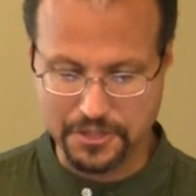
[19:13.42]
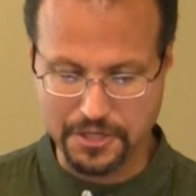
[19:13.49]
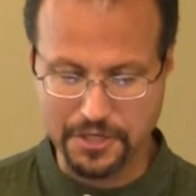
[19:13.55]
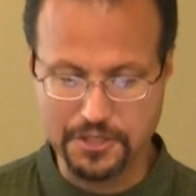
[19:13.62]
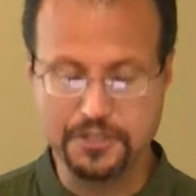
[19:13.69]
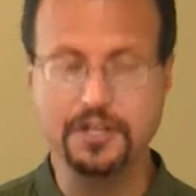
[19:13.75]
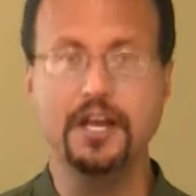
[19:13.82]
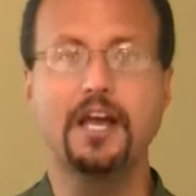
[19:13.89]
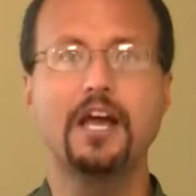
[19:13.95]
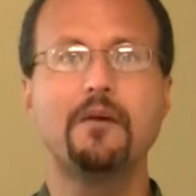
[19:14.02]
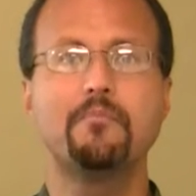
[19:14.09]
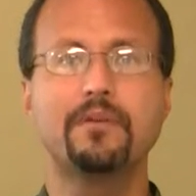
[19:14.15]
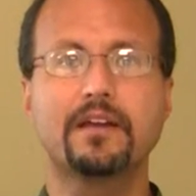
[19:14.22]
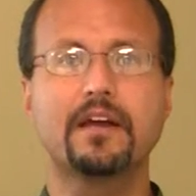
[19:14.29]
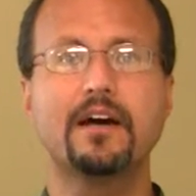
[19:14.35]
church,
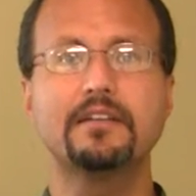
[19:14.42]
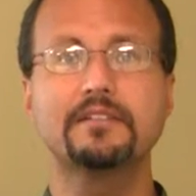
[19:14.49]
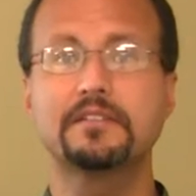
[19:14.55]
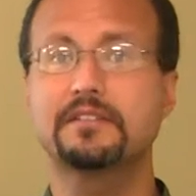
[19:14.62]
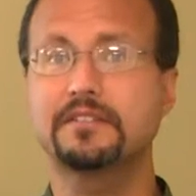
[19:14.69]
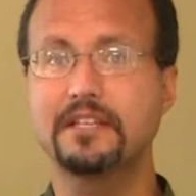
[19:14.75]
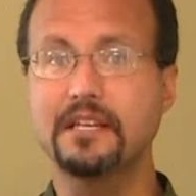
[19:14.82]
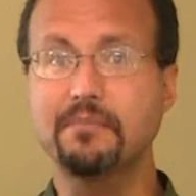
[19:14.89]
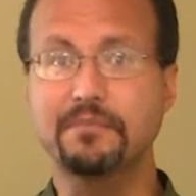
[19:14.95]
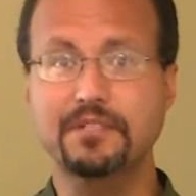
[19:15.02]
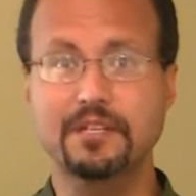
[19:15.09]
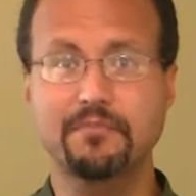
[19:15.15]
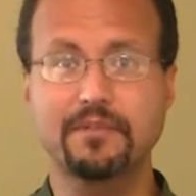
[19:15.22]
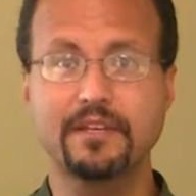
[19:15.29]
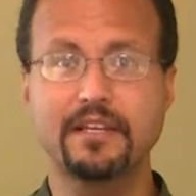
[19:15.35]
because it seems
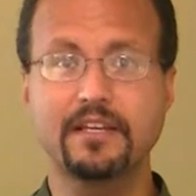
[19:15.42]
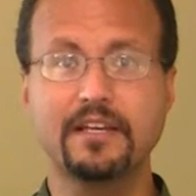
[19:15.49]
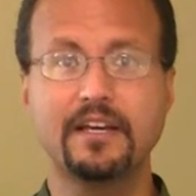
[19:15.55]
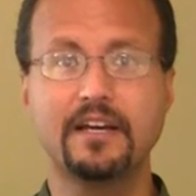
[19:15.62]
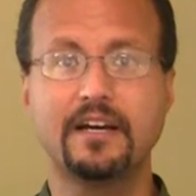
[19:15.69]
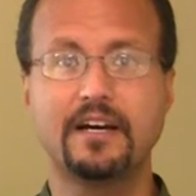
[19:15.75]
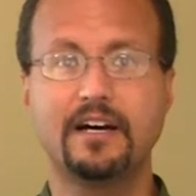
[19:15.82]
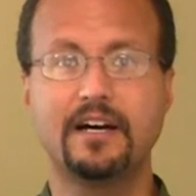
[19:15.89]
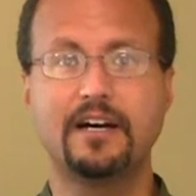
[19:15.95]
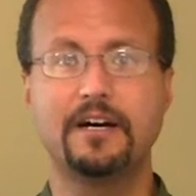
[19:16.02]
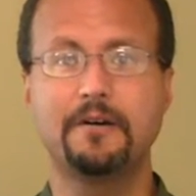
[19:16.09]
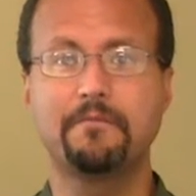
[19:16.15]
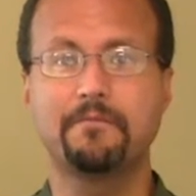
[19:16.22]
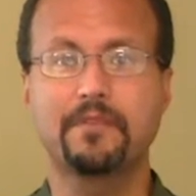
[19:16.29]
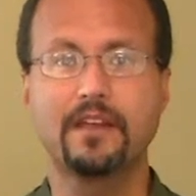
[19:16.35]
to be
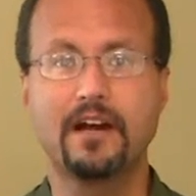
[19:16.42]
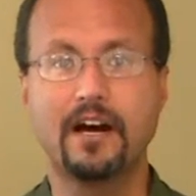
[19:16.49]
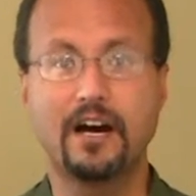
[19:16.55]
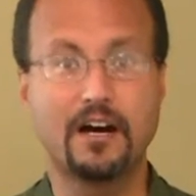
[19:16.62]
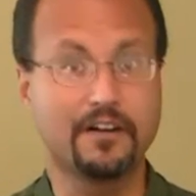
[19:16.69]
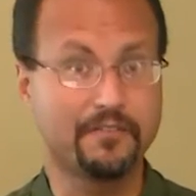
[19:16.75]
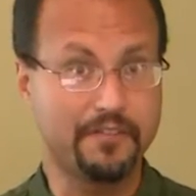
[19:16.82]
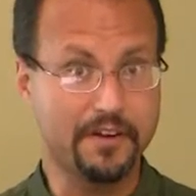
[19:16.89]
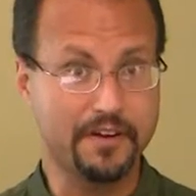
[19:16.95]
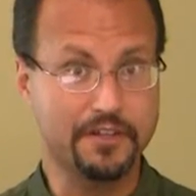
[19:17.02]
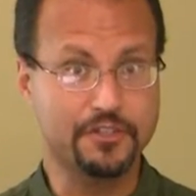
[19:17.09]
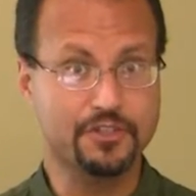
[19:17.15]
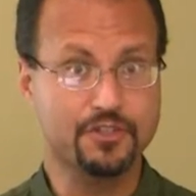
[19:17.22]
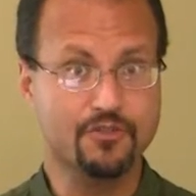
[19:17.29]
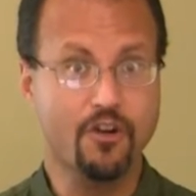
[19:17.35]
a very
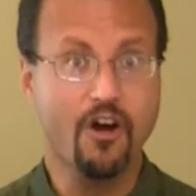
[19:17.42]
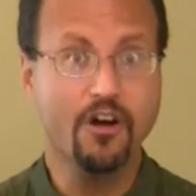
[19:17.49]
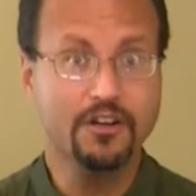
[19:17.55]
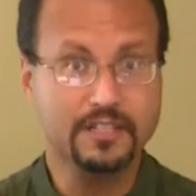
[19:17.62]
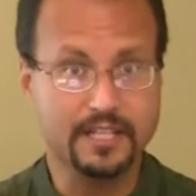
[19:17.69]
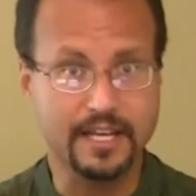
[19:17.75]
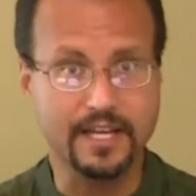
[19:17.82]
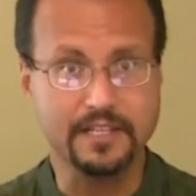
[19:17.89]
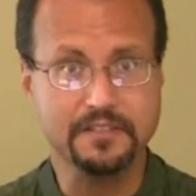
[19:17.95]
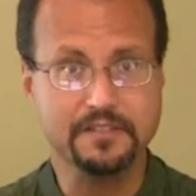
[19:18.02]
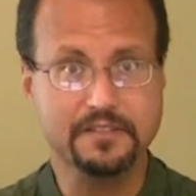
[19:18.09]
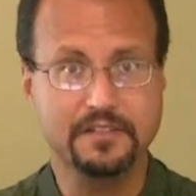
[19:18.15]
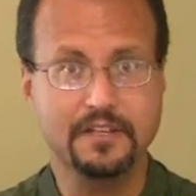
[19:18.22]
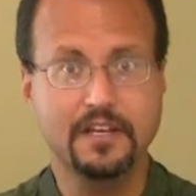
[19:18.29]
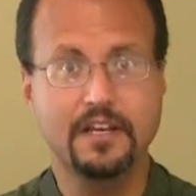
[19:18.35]
strong
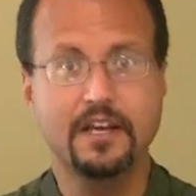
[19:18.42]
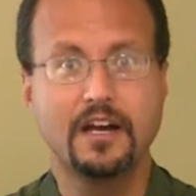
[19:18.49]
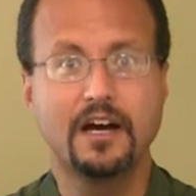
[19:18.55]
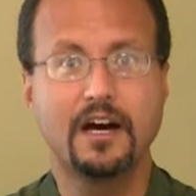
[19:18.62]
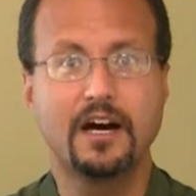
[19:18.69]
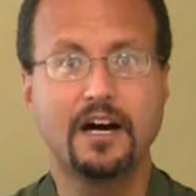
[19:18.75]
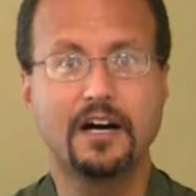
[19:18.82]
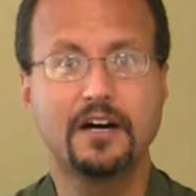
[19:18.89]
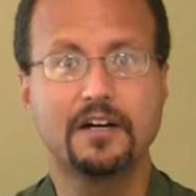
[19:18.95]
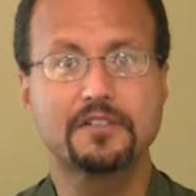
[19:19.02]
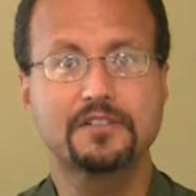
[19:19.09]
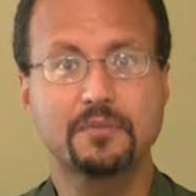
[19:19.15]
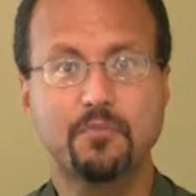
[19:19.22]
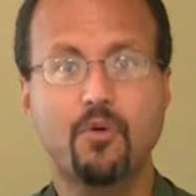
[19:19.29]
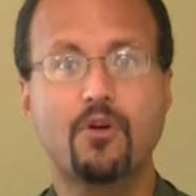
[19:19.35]
text
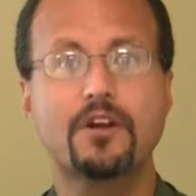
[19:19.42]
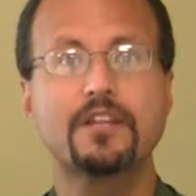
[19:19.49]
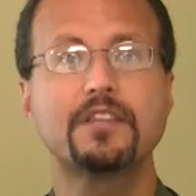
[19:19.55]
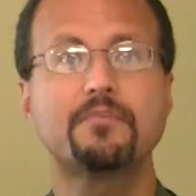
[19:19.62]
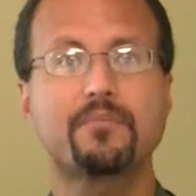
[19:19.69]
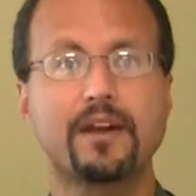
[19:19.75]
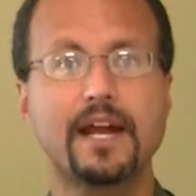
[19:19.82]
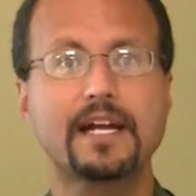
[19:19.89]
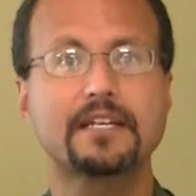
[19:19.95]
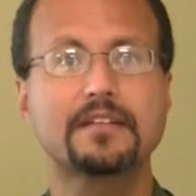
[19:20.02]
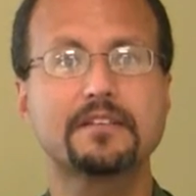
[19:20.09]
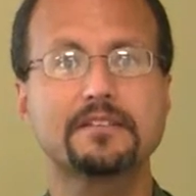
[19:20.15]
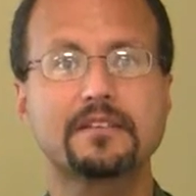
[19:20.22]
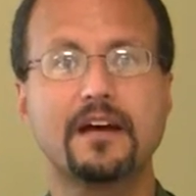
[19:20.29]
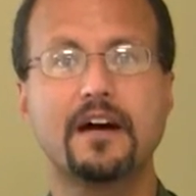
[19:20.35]
supporting the
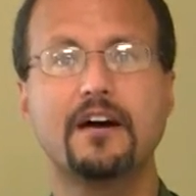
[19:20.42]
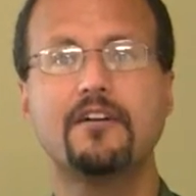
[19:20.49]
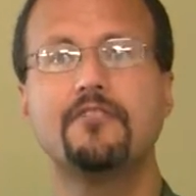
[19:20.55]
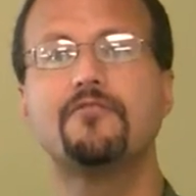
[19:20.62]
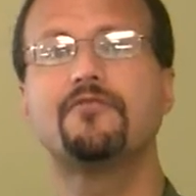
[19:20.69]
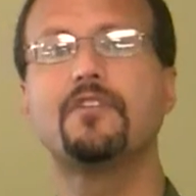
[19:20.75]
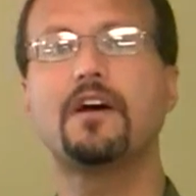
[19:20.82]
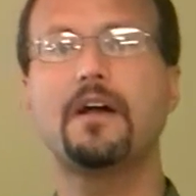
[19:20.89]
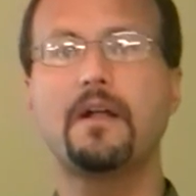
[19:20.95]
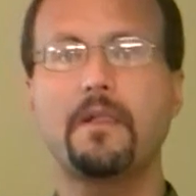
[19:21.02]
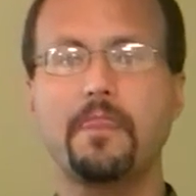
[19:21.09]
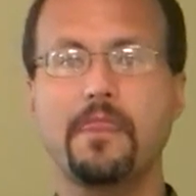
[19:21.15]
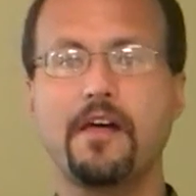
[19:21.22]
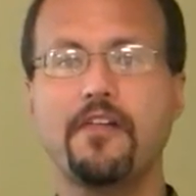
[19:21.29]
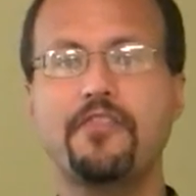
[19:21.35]
practice of
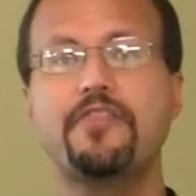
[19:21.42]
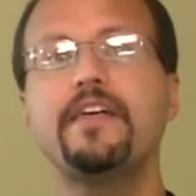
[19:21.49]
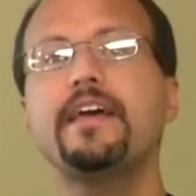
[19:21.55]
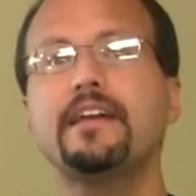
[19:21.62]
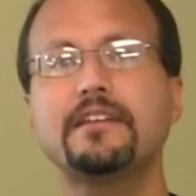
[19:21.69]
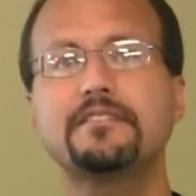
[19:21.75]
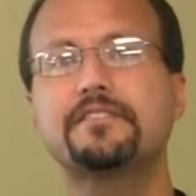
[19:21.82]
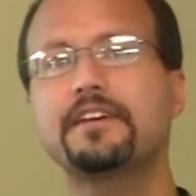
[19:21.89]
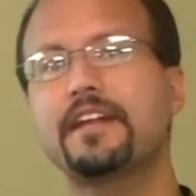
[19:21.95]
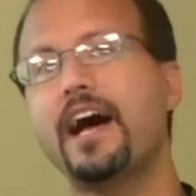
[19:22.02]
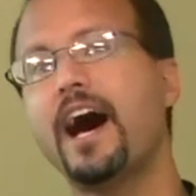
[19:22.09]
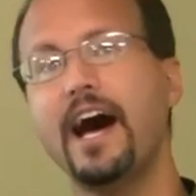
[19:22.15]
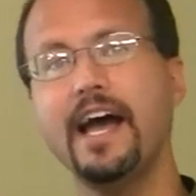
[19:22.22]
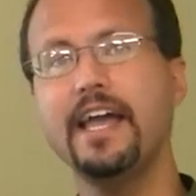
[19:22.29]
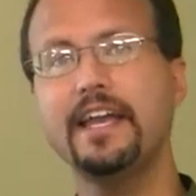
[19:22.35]
things that
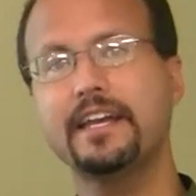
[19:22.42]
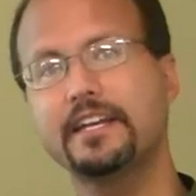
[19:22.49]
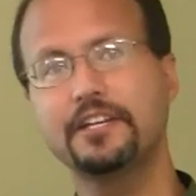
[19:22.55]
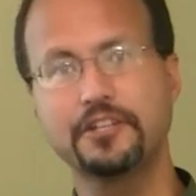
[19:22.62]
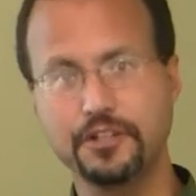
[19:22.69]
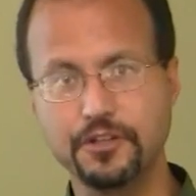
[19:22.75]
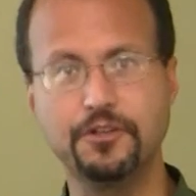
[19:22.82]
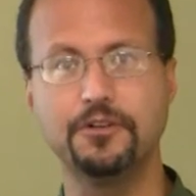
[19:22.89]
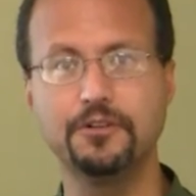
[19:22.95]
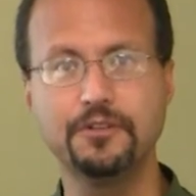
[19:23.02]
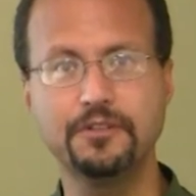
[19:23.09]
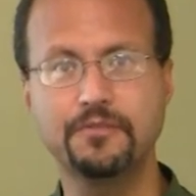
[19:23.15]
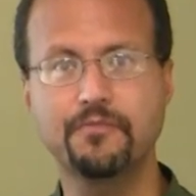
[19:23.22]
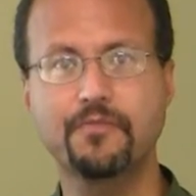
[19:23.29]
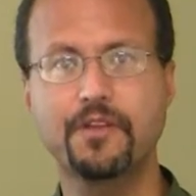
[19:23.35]
I can
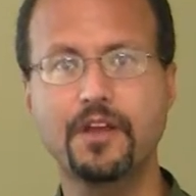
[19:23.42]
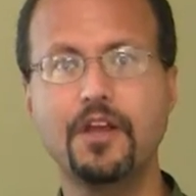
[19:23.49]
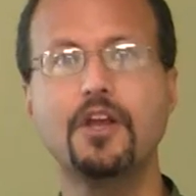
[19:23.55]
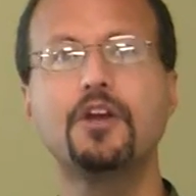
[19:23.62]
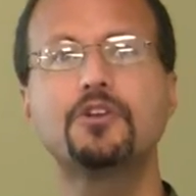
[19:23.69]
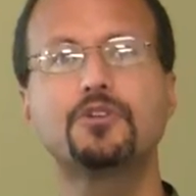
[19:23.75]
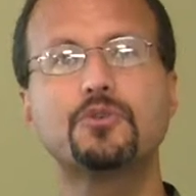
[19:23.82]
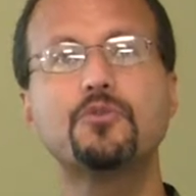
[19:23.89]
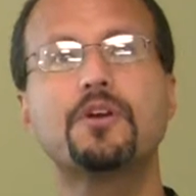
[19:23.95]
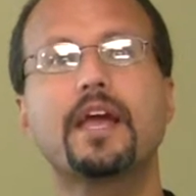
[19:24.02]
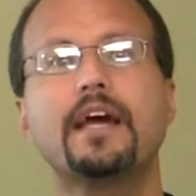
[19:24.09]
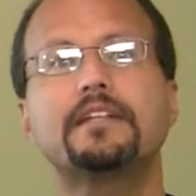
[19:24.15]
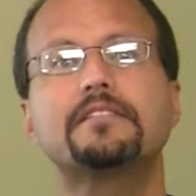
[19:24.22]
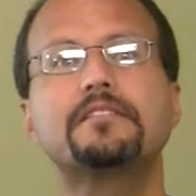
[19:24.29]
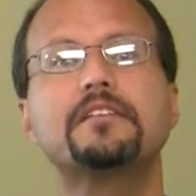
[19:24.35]
do to
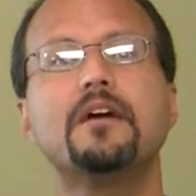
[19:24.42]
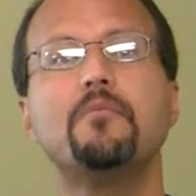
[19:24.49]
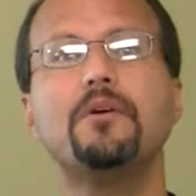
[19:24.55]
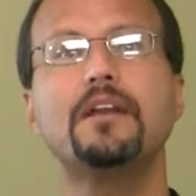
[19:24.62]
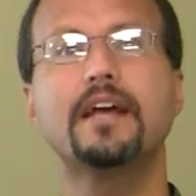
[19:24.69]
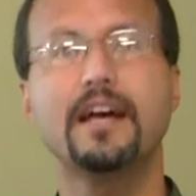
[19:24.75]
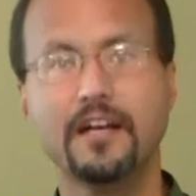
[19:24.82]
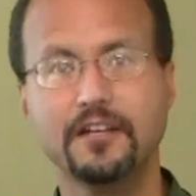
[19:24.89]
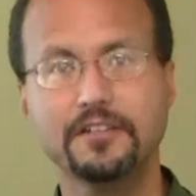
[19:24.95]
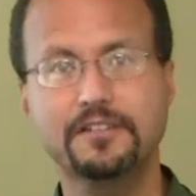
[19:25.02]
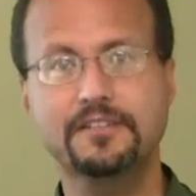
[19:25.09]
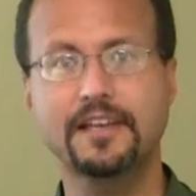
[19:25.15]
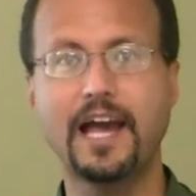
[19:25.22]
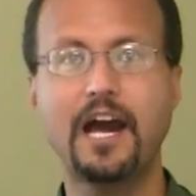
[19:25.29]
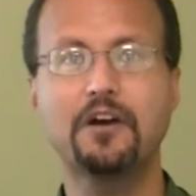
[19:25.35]
get someone
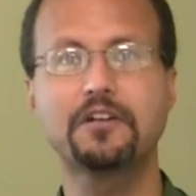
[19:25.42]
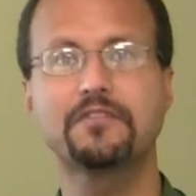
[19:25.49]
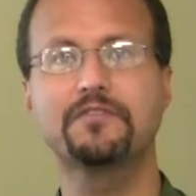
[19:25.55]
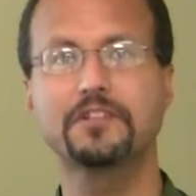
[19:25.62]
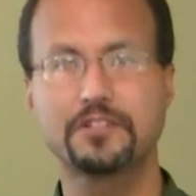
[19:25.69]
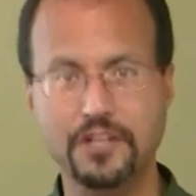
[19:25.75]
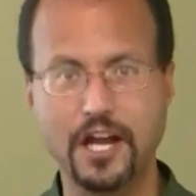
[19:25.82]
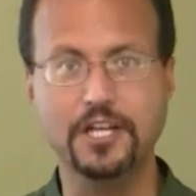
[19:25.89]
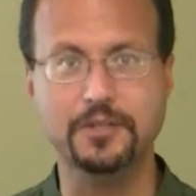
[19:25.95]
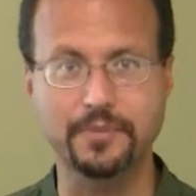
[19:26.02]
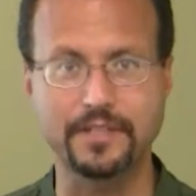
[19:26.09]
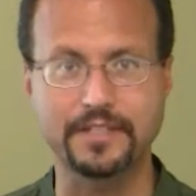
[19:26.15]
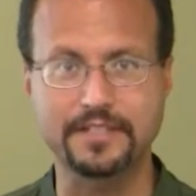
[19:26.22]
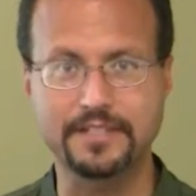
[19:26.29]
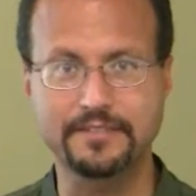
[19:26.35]
else out of the
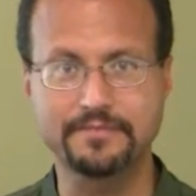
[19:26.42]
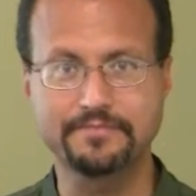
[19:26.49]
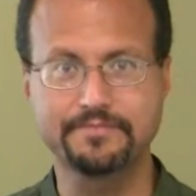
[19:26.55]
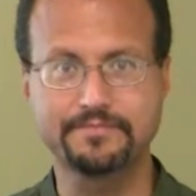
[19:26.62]
judgment